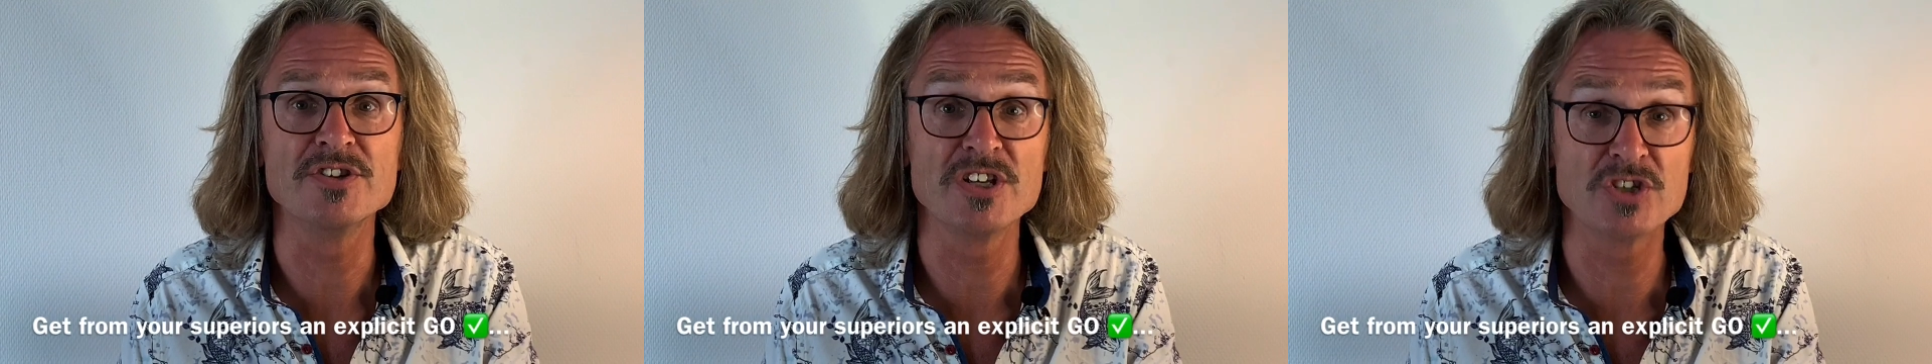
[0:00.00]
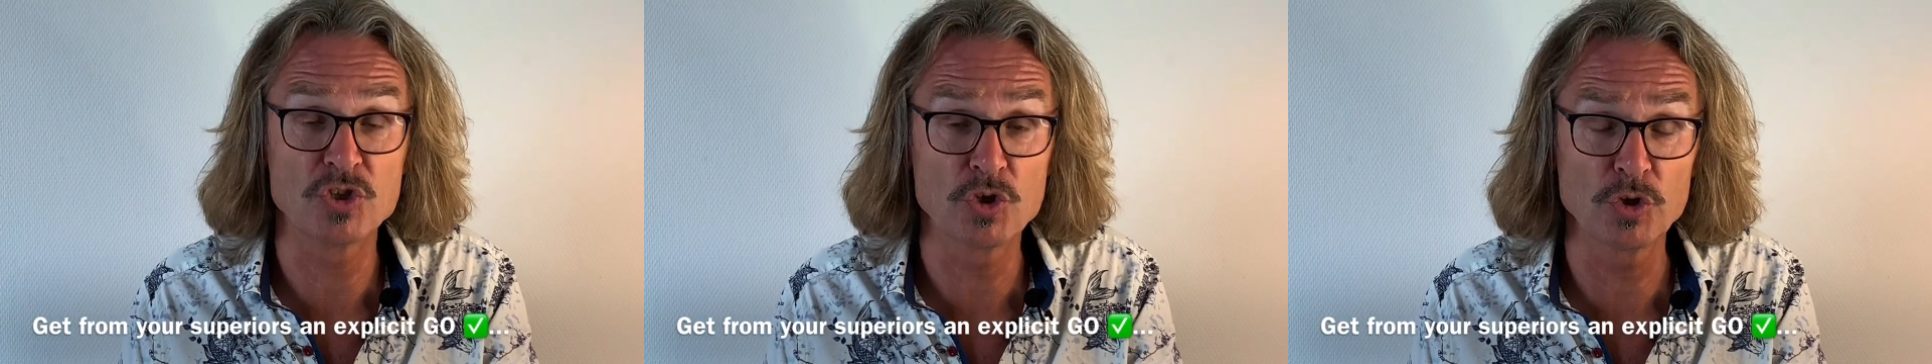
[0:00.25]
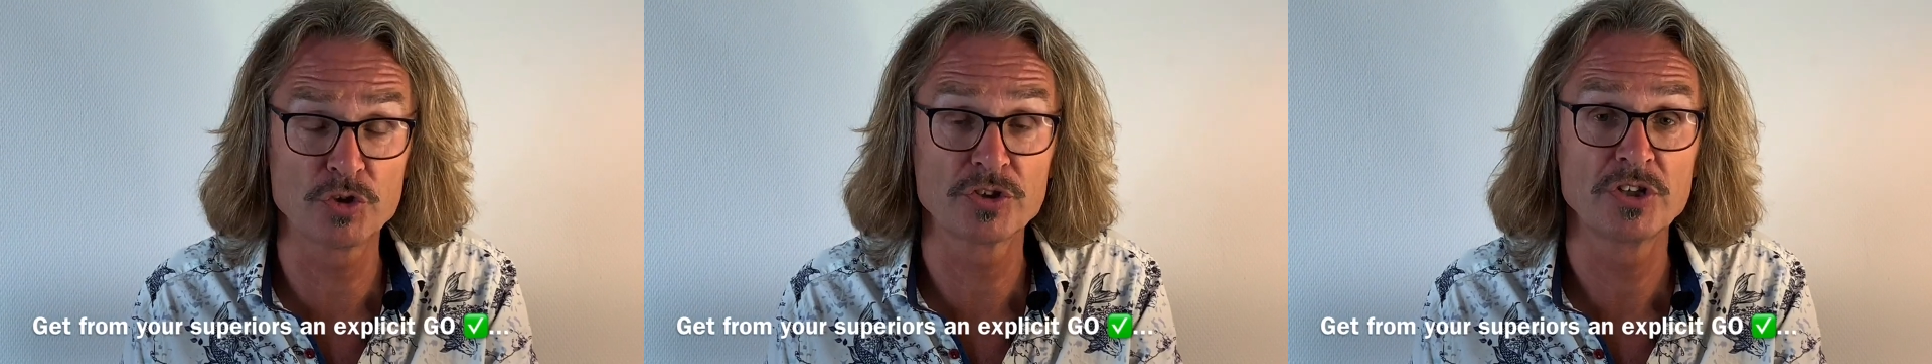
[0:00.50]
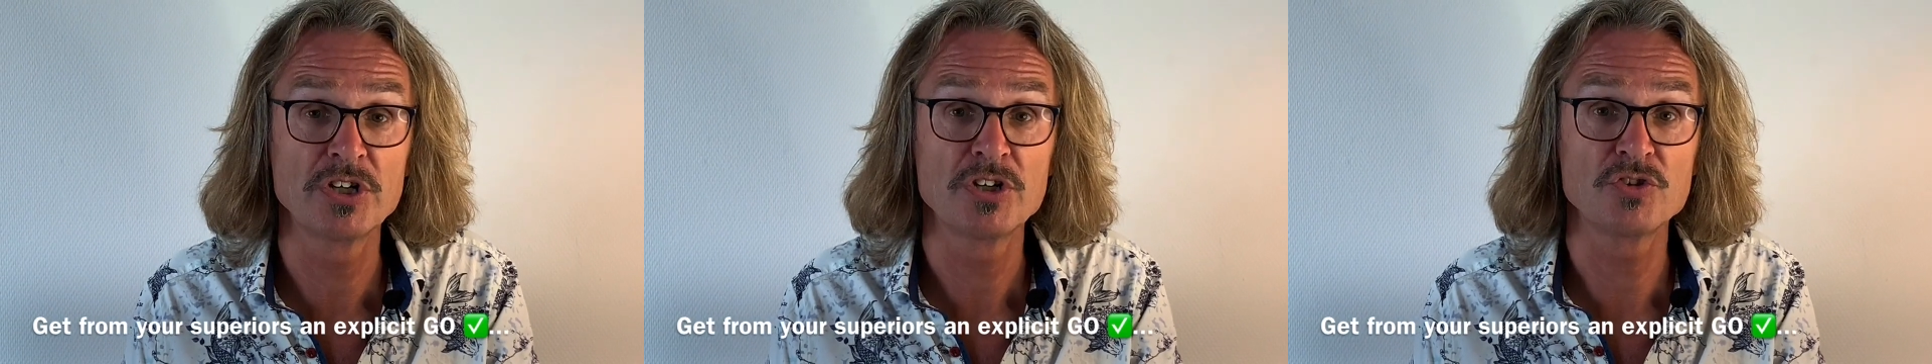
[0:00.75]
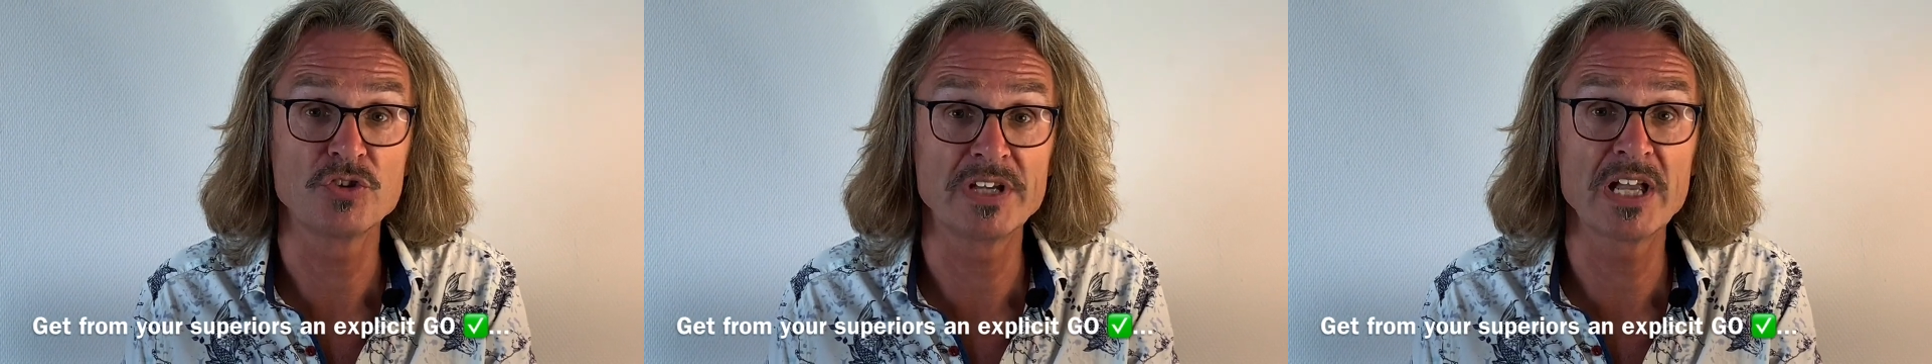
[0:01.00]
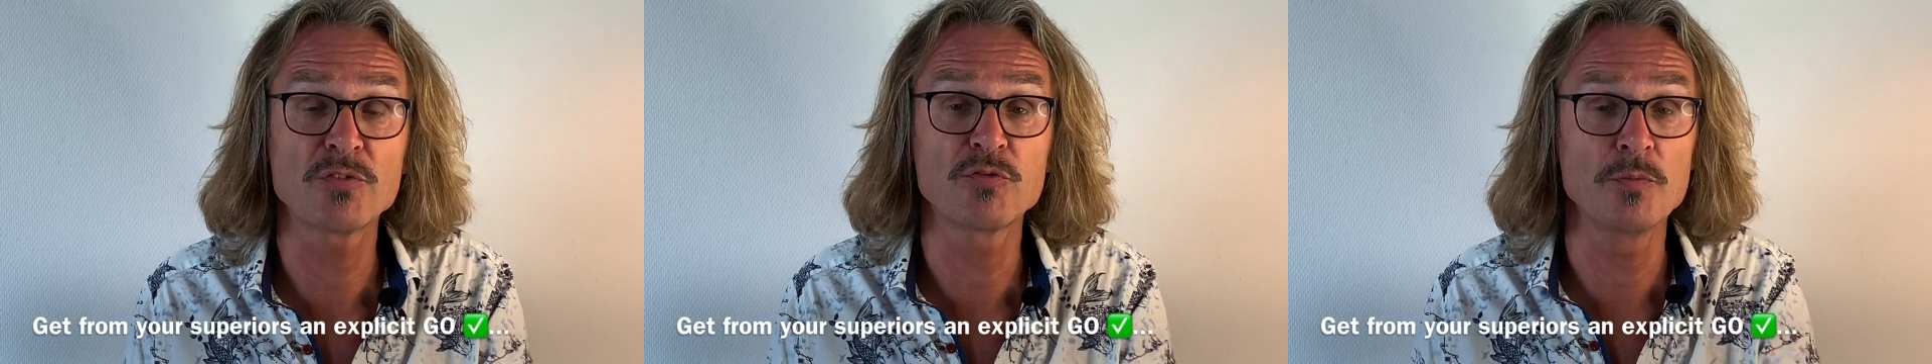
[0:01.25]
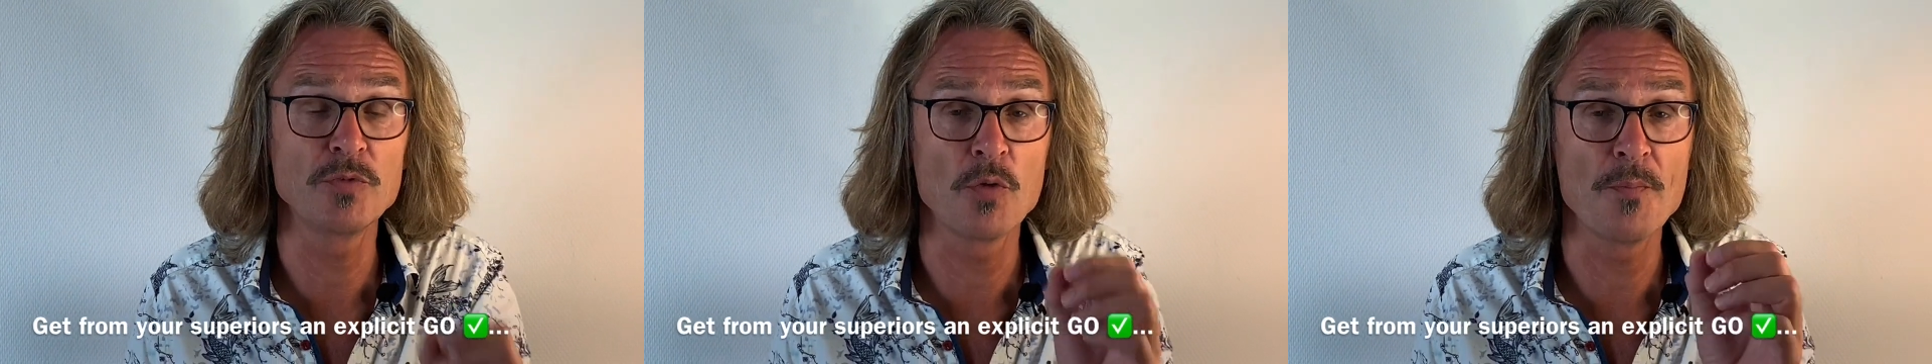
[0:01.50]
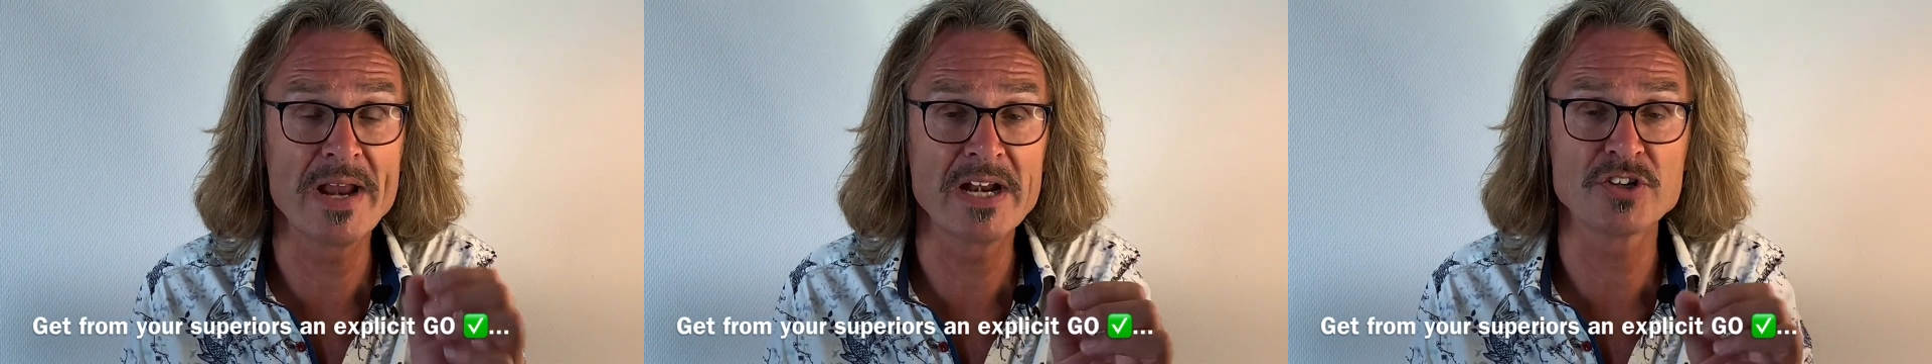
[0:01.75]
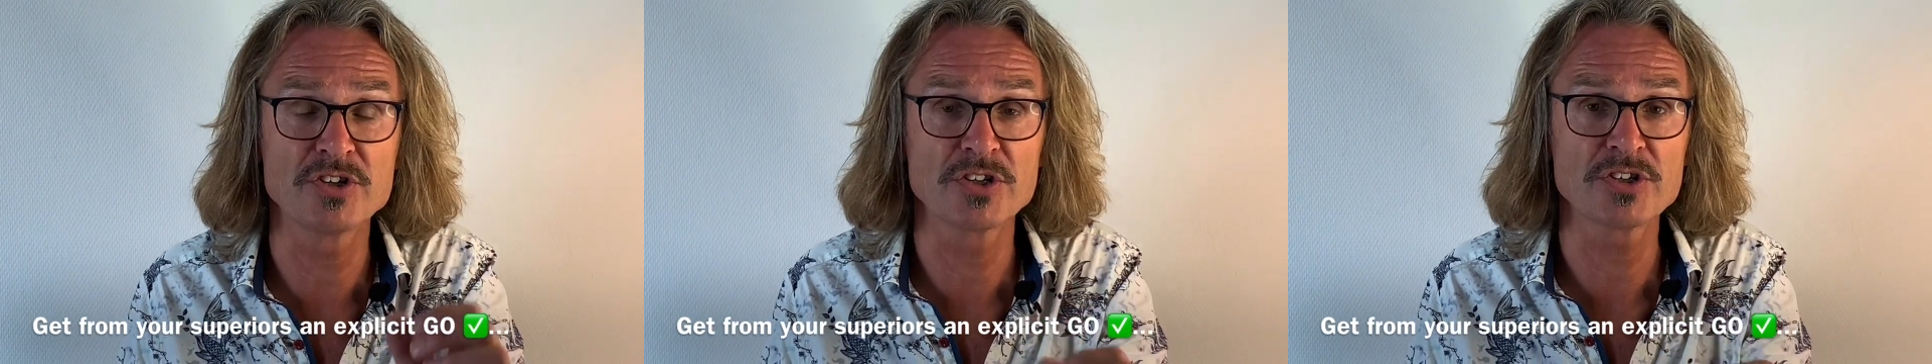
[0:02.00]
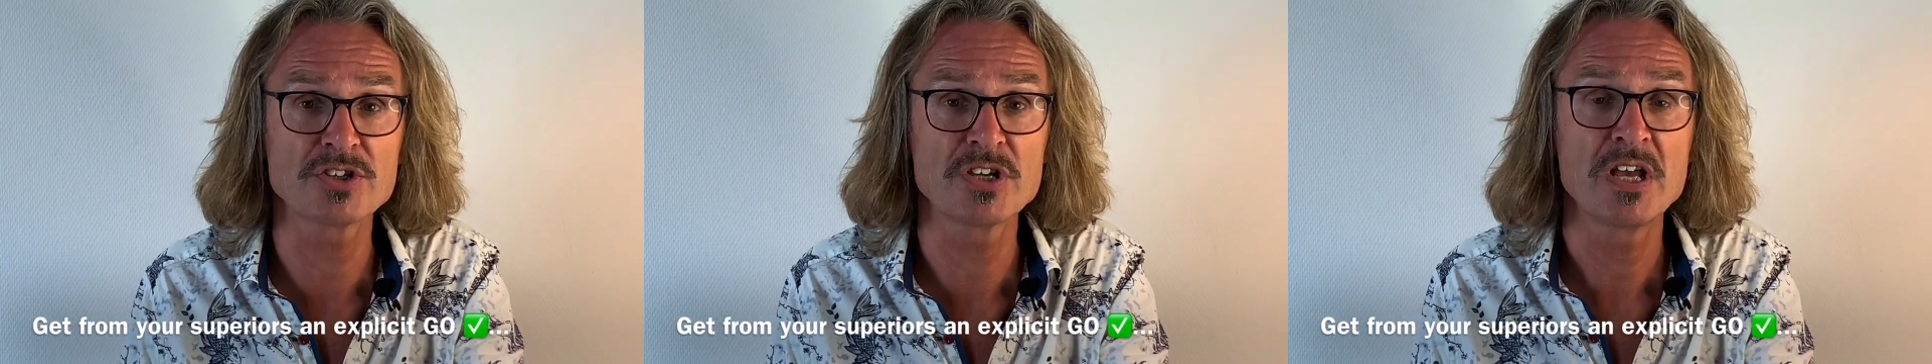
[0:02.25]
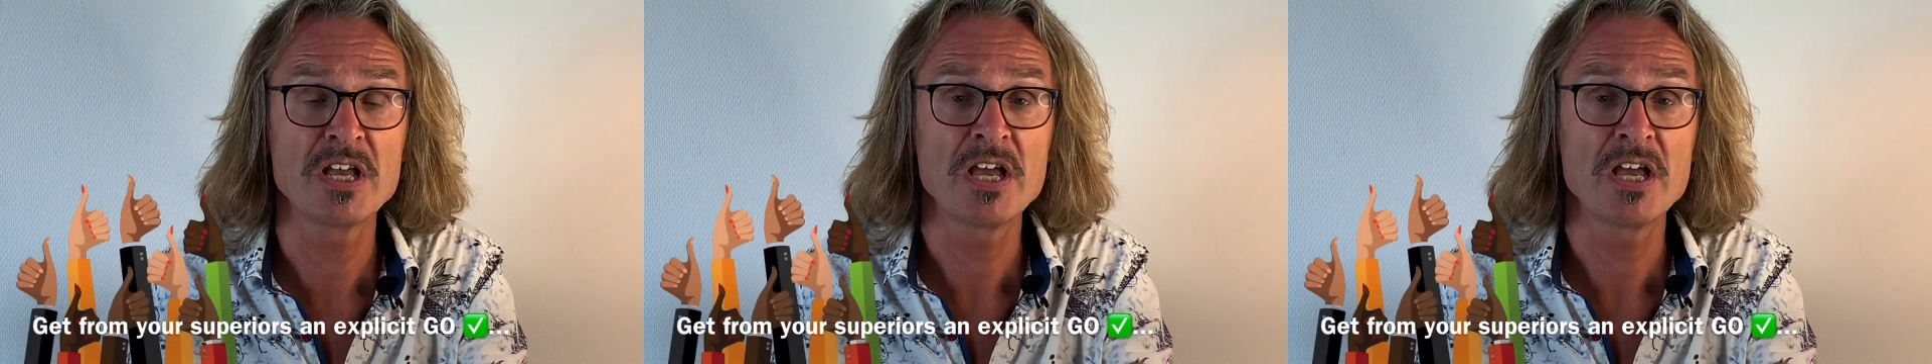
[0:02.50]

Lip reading: it's good to get from your managers